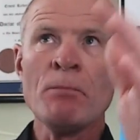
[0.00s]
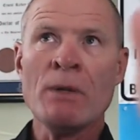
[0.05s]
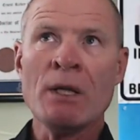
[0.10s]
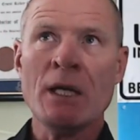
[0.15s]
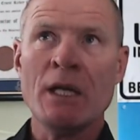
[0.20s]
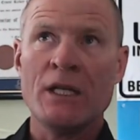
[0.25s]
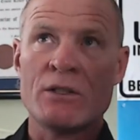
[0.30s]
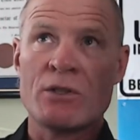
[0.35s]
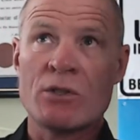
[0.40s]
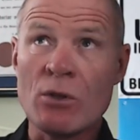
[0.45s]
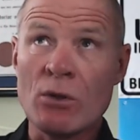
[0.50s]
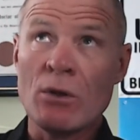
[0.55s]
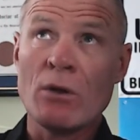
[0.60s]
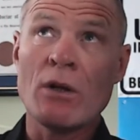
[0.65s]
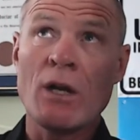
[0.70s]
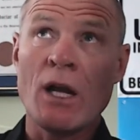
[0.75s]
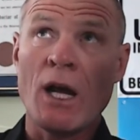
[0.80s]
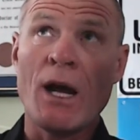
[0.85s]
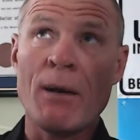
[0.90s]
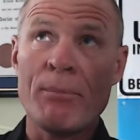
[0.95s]
is to
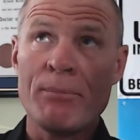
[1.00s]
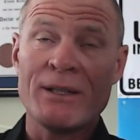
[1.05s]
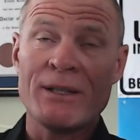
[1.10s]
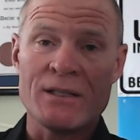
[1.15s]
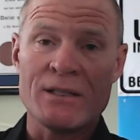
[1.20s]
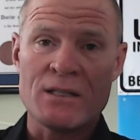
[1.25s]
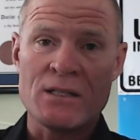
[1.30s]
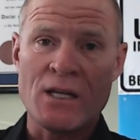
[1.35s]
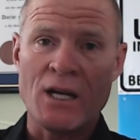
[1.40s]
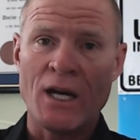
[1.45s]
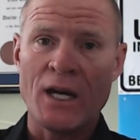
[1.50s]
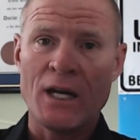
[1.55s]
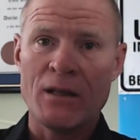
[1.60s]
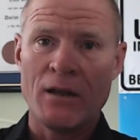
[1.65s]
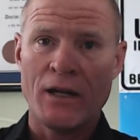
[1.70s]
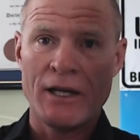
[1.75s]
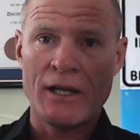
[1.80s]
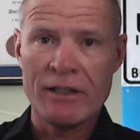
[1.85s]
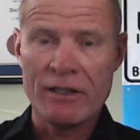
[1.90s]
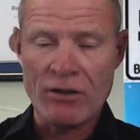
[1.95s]
look up at the
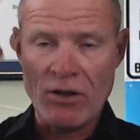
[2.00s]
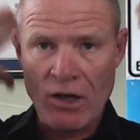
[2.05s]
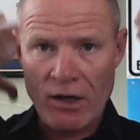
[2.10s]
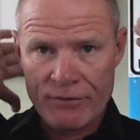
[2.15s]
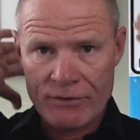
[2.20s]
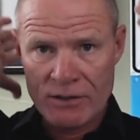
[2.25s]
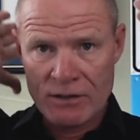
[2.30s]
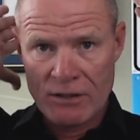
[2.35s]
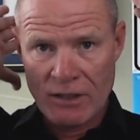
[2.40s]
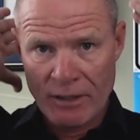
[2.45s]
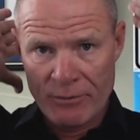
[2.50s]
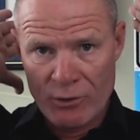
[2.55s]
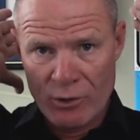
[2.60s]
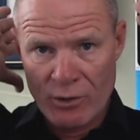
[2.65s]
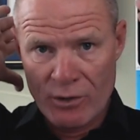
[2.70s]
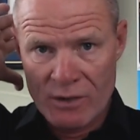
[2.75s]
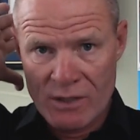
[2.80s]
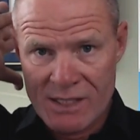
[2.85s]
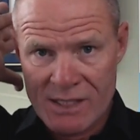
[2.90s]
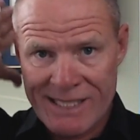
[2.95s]
skyline, and oftentimes you
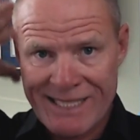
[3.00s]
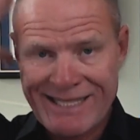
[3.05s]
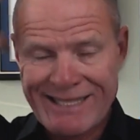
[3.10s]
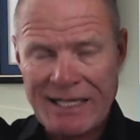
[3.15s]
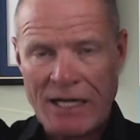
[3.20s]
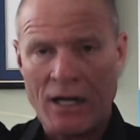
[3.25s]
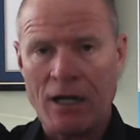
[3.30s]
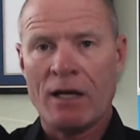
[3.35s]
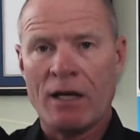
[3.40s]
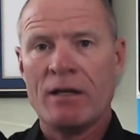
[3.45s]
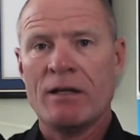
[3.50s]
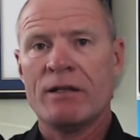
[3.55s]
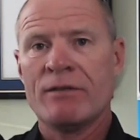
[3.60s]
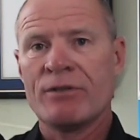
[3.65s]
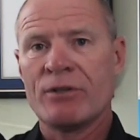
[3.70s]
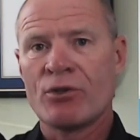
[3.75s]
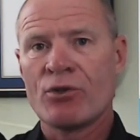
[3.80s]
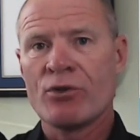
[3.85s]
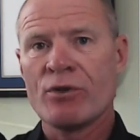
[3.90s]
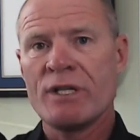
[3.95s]
can see the cut of
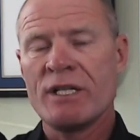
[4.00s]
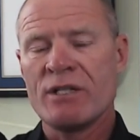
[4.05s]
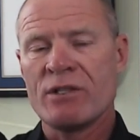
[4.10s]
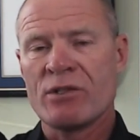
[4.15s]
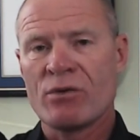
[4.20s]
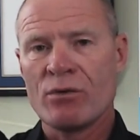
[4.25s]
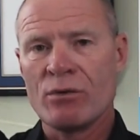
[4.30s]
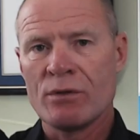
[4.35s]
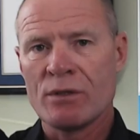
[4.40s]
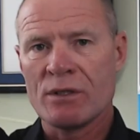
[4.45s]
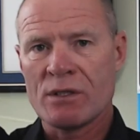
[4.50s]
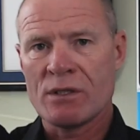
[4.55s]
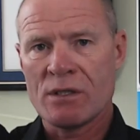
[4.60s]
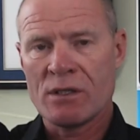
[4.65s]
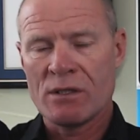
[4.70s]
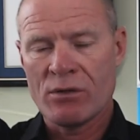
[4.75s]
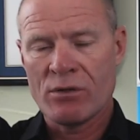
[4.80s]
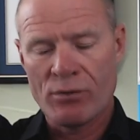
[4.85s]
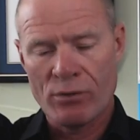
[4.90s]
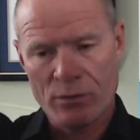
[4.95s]
the trees through
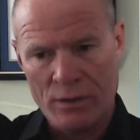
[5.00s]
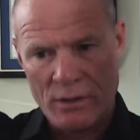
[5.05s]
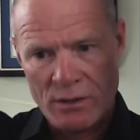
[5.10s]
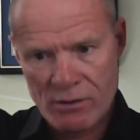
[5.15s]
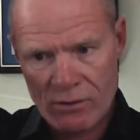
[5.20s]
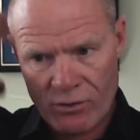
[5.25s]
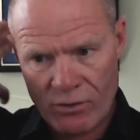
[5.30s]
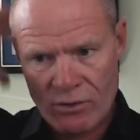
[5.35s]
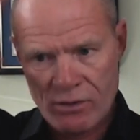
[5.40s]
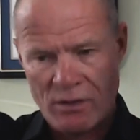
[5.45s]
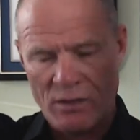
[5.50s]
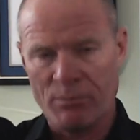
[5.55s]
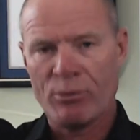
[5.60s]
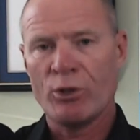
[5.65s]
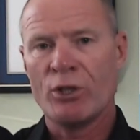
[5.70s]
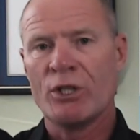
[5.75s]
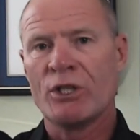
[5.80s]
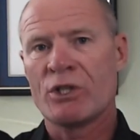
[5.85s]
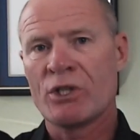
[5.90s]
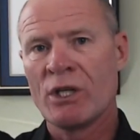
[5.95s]
the
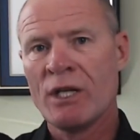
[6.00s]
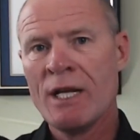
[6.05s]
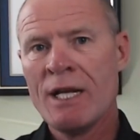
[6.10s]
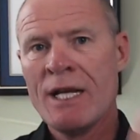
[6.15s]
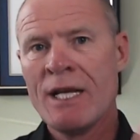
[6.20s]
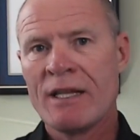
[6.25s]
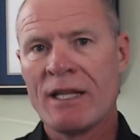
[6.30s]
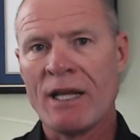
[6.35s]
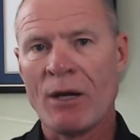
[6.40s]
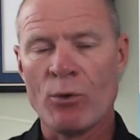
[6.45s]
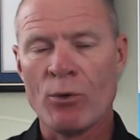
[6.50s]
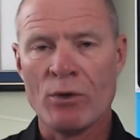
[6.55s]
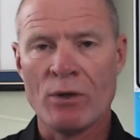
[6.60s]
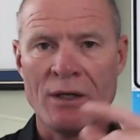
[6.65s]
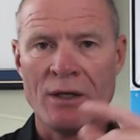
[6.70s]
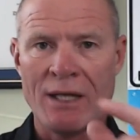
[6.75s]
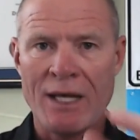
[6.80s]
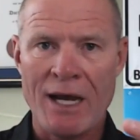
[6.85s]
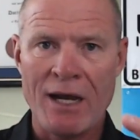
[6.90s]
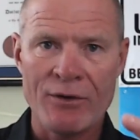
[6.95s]
bush that will
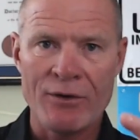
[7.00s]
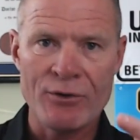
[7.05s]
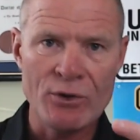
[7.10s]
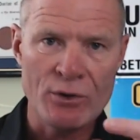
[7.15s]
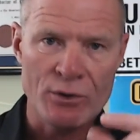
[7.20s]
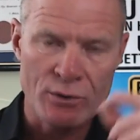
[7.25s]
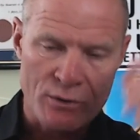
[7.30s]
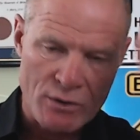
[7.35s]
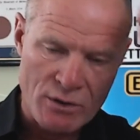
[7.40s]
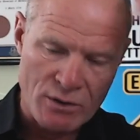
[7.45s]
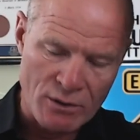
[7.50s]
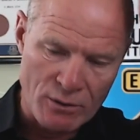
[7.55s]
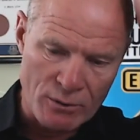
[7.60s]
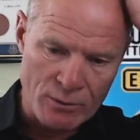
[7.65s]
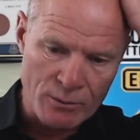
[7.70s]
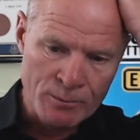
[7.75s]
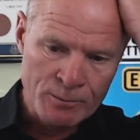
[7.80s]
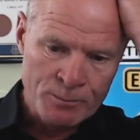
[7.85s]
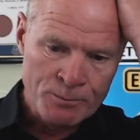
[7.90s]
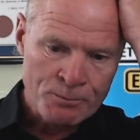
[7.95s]
allow you
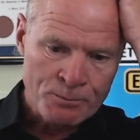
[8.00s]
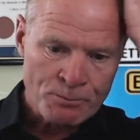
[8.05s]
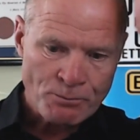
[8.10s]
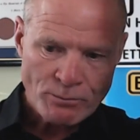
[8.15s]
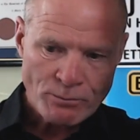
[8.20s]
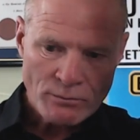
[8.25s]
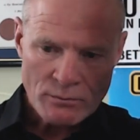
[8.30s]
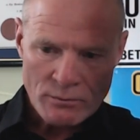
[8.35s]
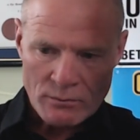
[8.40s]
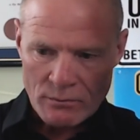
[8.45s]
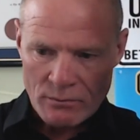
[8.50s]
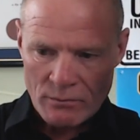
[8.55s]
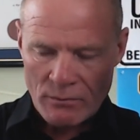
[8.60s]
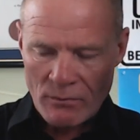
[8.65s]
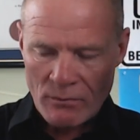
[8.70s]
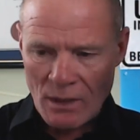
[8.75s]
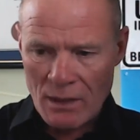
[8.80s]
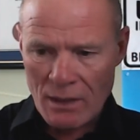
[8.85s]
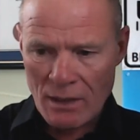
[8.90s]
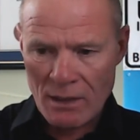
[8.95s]
to
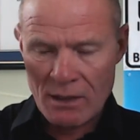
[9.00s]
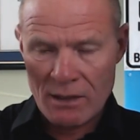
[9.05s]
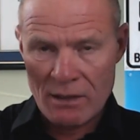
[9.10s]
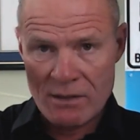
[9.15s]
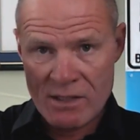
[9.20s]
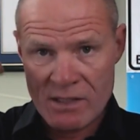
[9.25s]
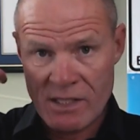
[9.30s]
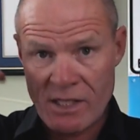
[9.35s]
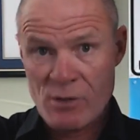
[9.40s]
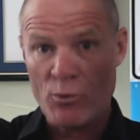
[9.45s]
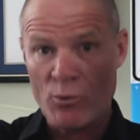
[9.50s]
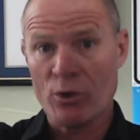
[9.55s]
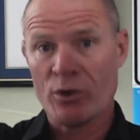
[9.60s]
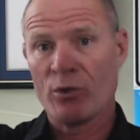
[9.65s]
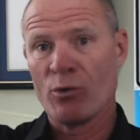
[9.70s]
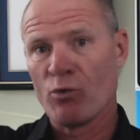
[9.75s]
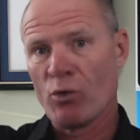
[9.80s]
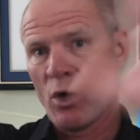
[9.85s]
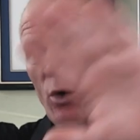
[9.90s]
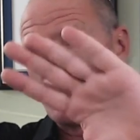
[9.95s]
see where
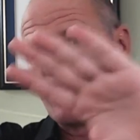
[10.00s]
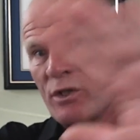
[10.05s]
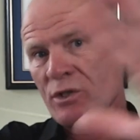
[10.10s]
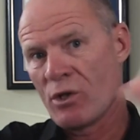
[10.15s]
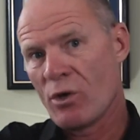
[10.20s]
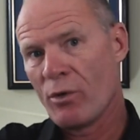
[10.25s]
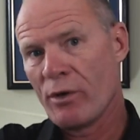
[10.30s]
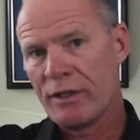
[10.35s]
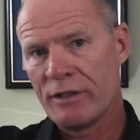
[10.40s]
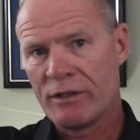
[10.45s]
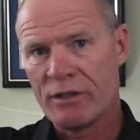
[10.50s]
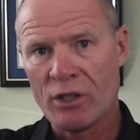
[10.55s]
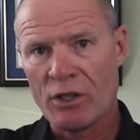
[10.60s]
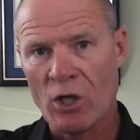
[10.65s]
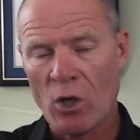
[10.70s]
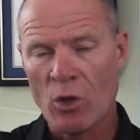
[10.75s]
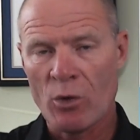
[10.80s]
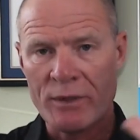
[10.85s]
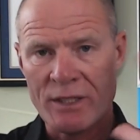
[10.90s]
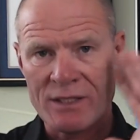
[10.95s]
the road is going to
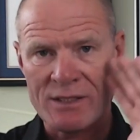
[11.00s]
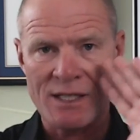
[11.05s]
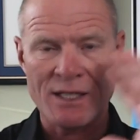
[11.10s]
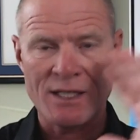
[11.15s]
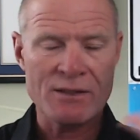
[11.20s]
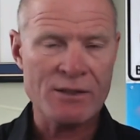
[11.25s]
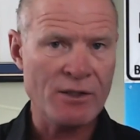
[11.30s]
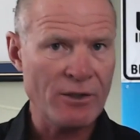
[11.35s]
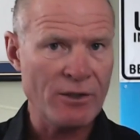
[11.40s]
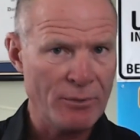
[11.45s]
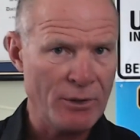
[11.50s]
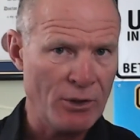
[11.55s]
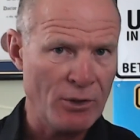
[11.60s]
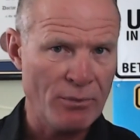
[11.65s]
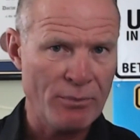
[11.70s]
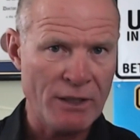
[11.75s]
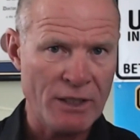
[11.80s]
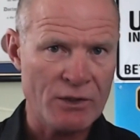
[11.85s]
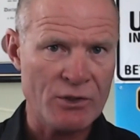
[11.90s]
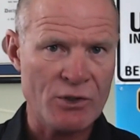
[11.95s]
go, because that's going to be your
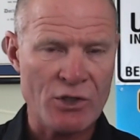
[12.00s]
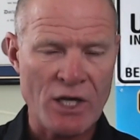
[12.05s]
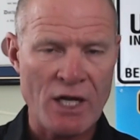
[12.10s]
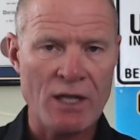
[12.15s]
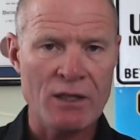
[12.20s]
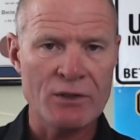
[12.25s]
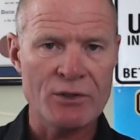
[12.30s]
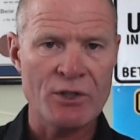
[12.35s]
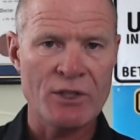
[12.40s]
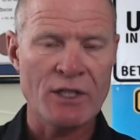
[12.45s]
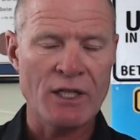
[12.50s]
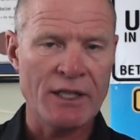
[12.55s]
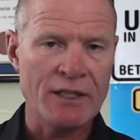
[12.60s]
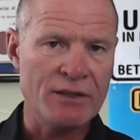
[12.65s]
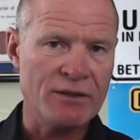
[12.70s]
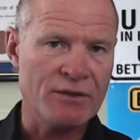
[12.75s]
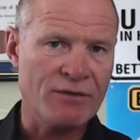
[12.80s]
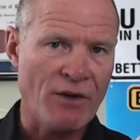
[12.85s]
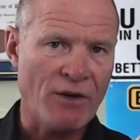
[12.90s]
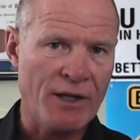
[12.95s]
biggest challenge at
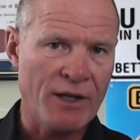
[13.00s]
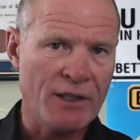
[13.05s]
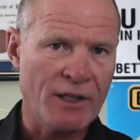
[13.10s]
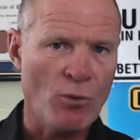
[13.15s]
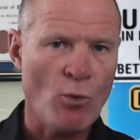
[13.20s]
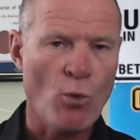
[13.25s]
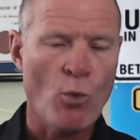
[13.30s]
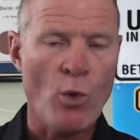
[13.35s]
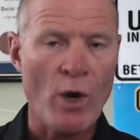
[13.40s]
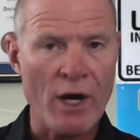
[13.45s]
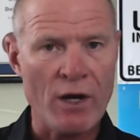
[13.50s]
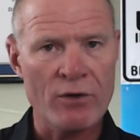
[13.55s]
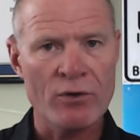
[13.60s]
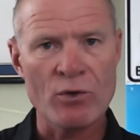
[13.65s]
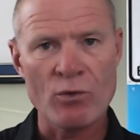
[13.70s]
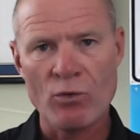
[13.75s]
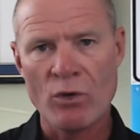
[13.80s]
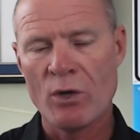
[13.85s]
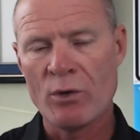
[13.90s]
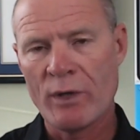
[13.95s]
night, is finding where the
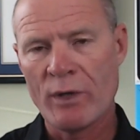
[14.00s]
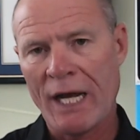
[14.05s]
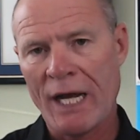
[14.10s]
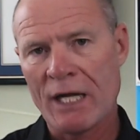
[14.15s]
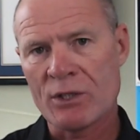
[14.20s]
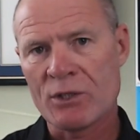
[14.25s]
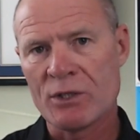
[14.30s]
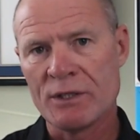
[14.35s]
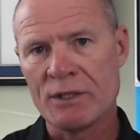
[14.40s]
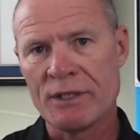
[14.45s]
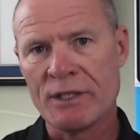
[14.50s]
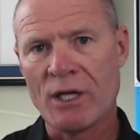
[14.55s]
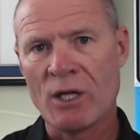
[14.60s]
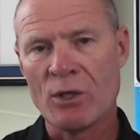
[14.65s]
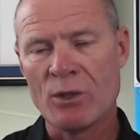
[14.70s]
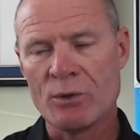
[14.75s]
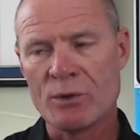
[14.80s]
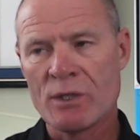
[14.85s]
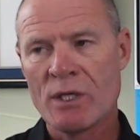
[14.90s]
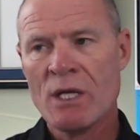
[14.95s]
road actually goes.